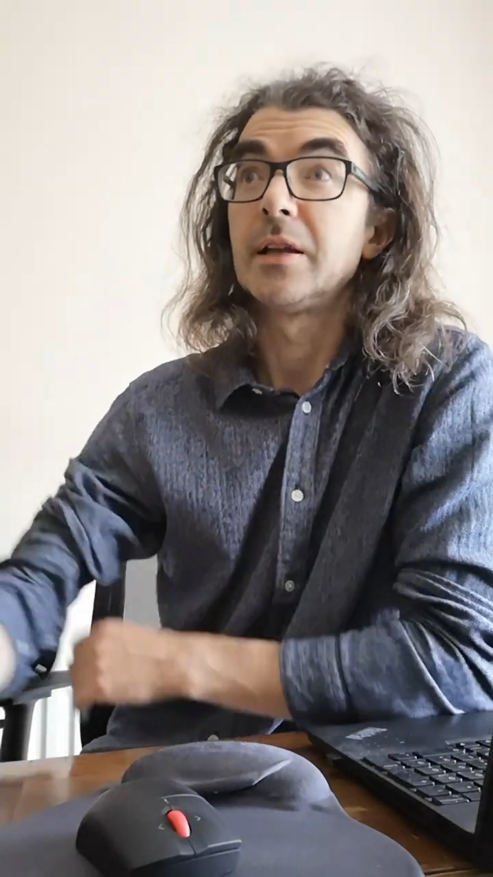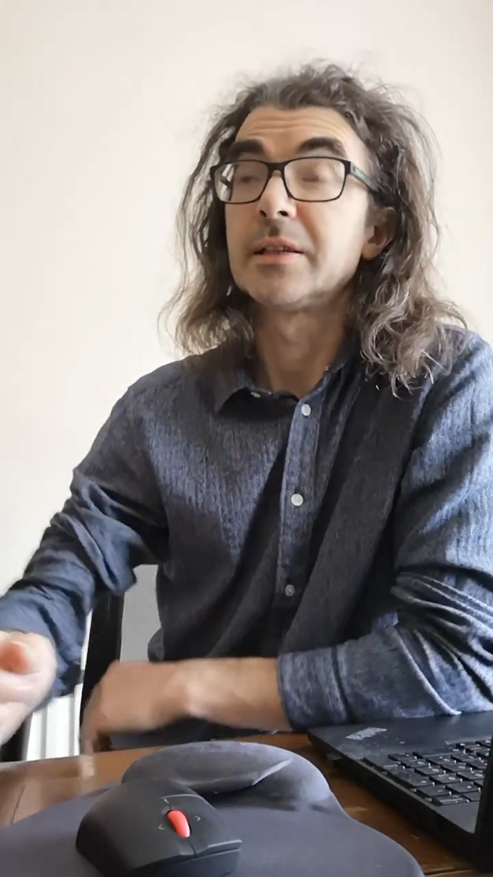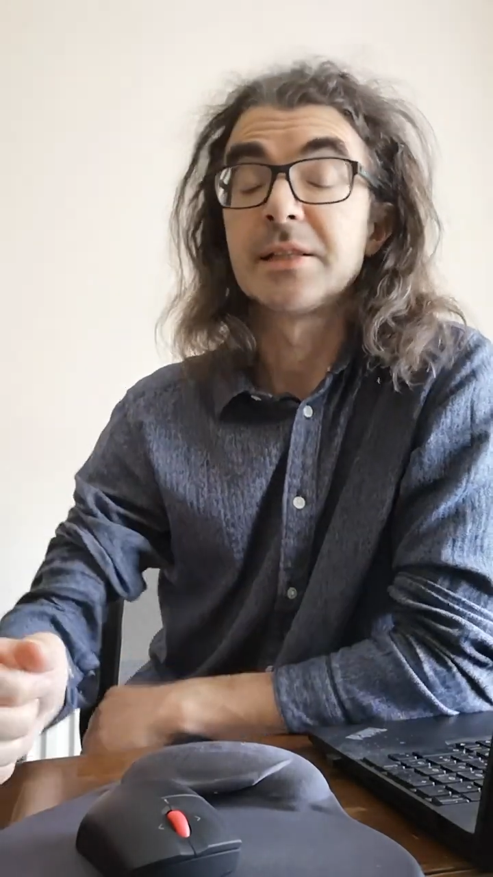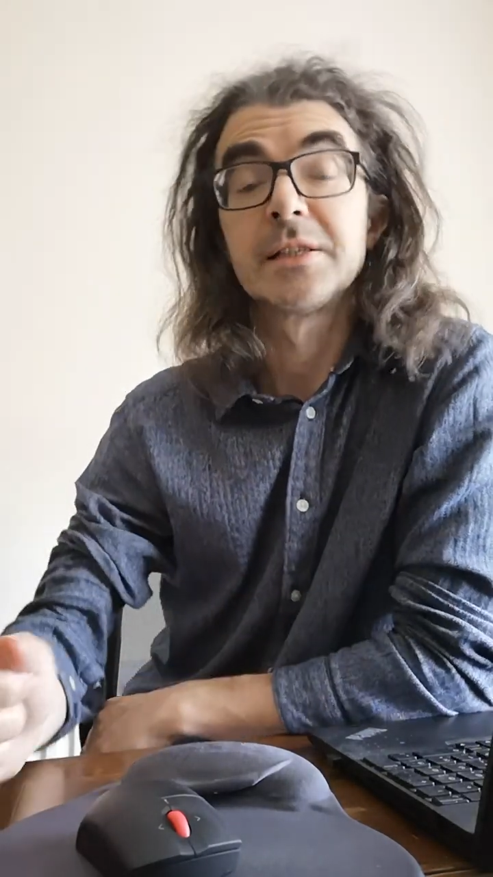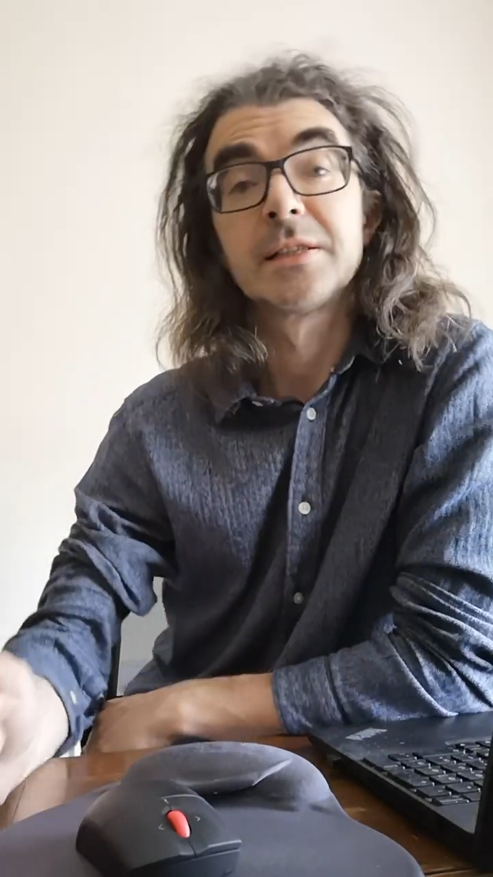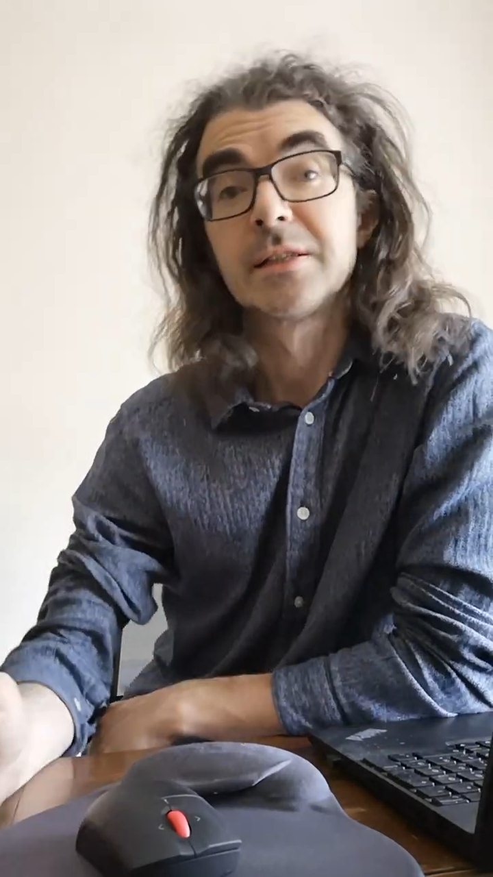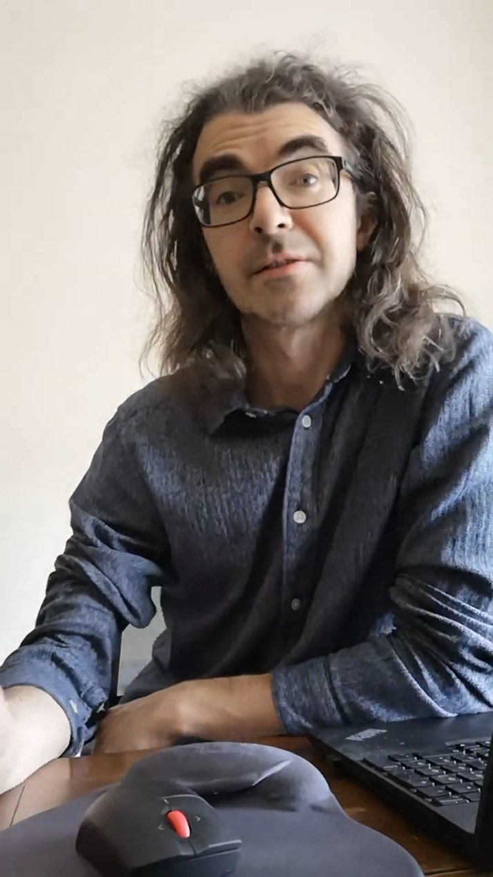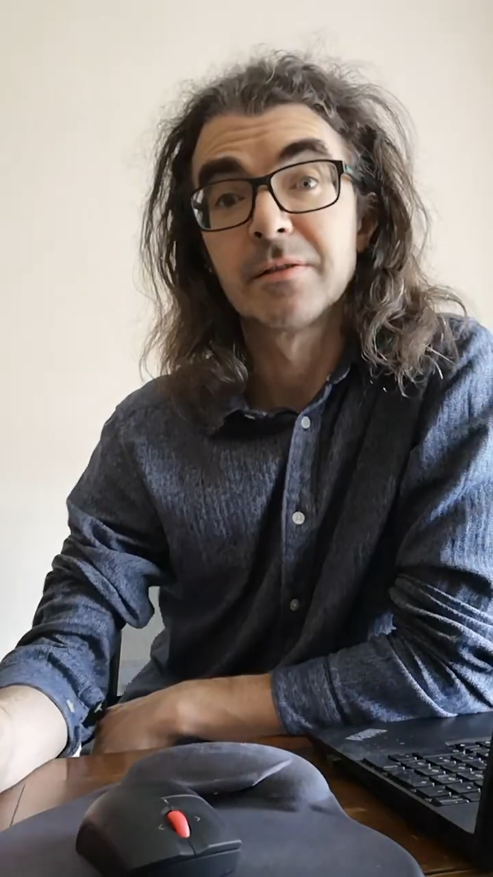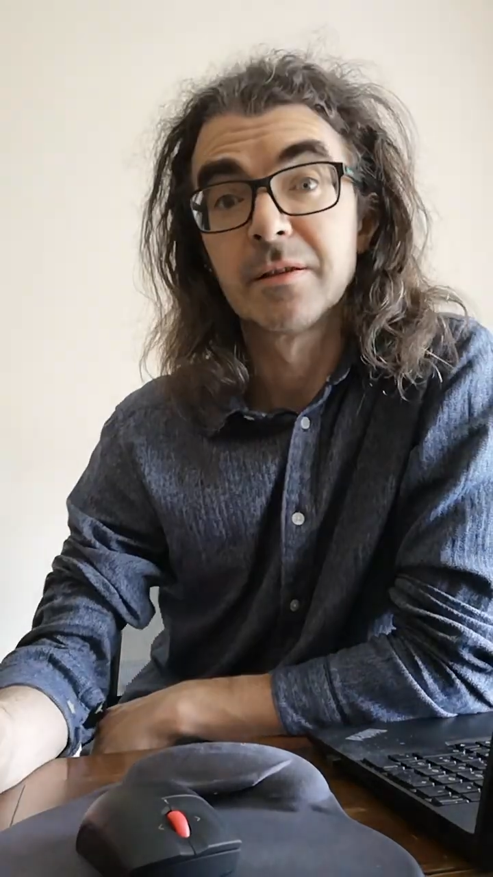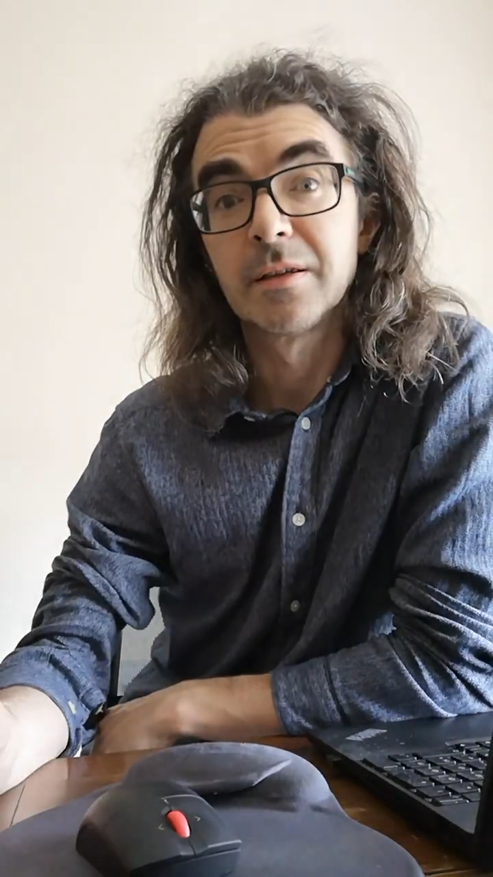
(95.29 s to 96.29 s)
Like, this
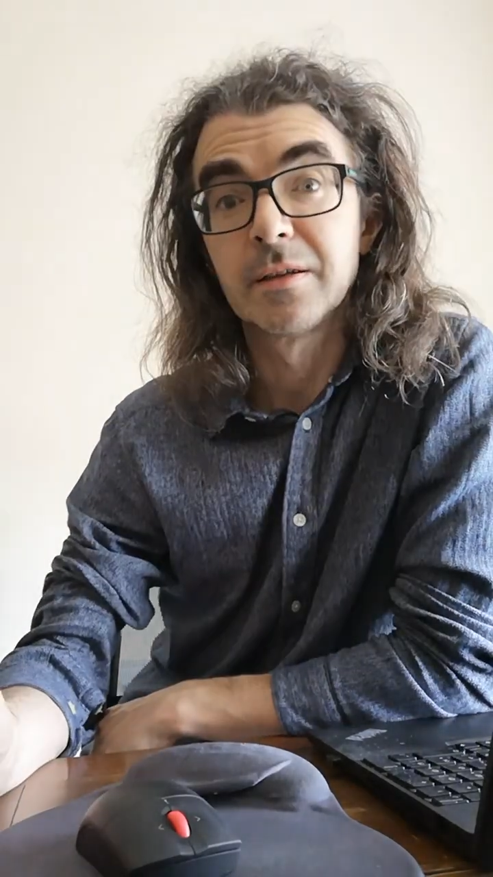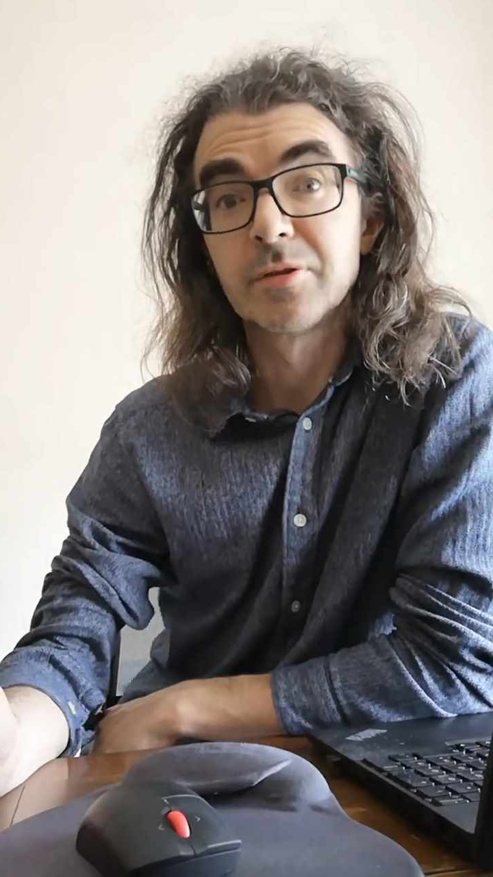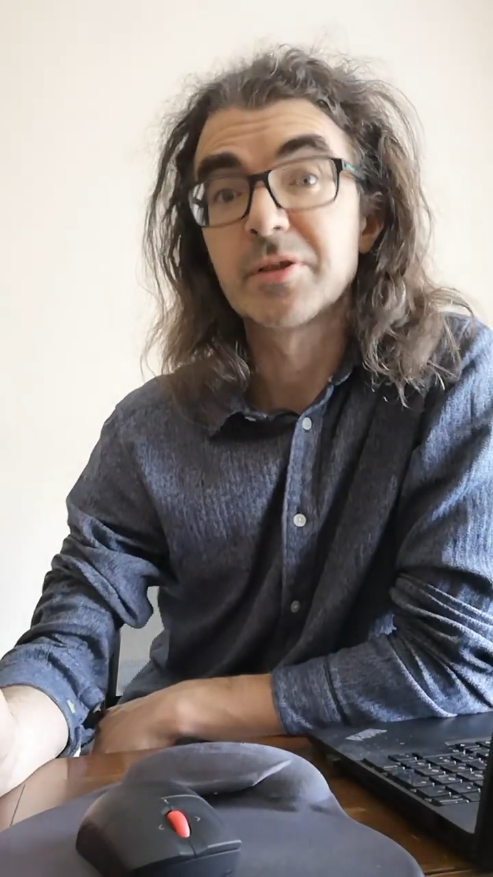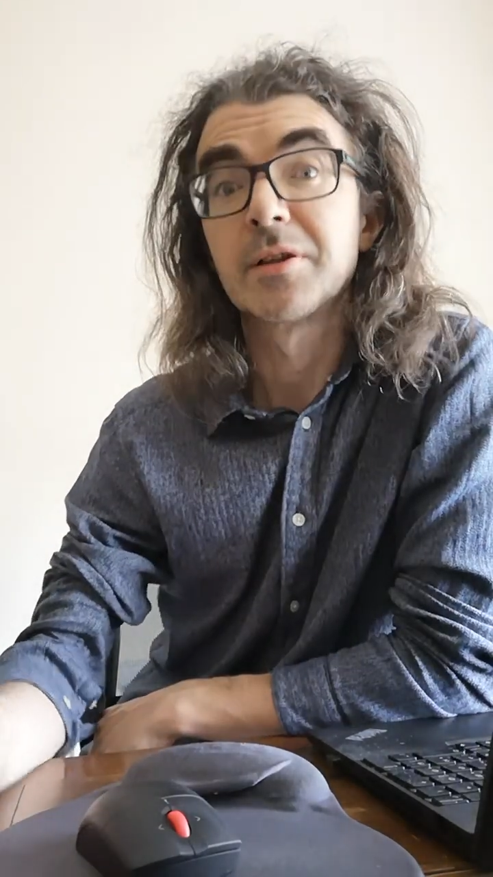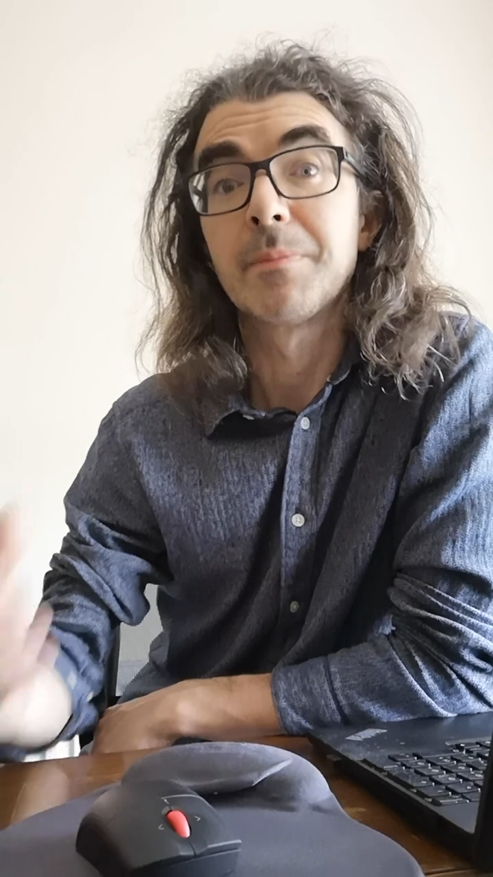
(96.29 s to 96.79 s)
is, just